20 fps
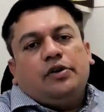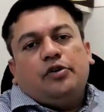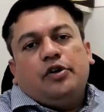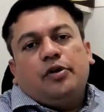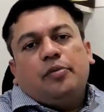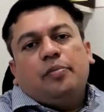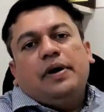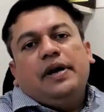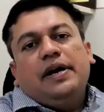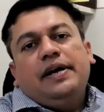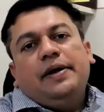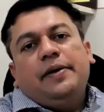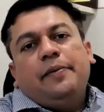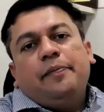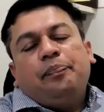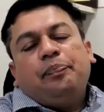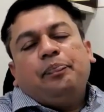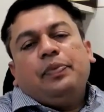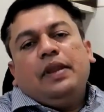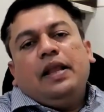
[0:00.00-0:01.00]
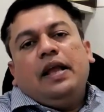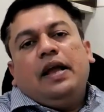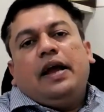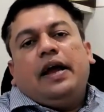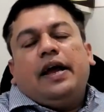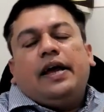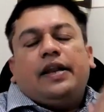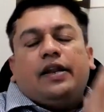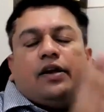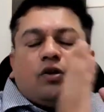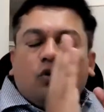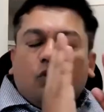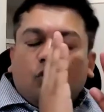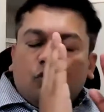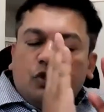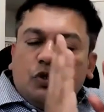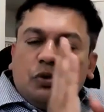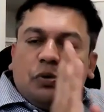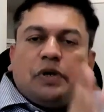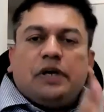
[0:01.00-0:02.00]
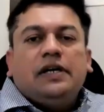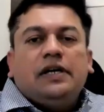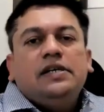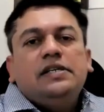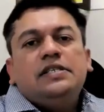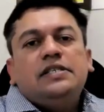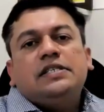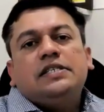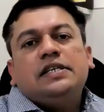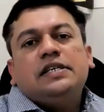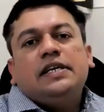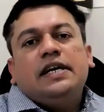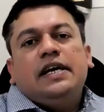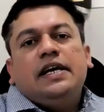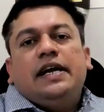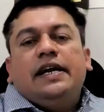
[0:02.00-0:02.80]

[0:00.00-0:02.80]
in your bed and close your eyes.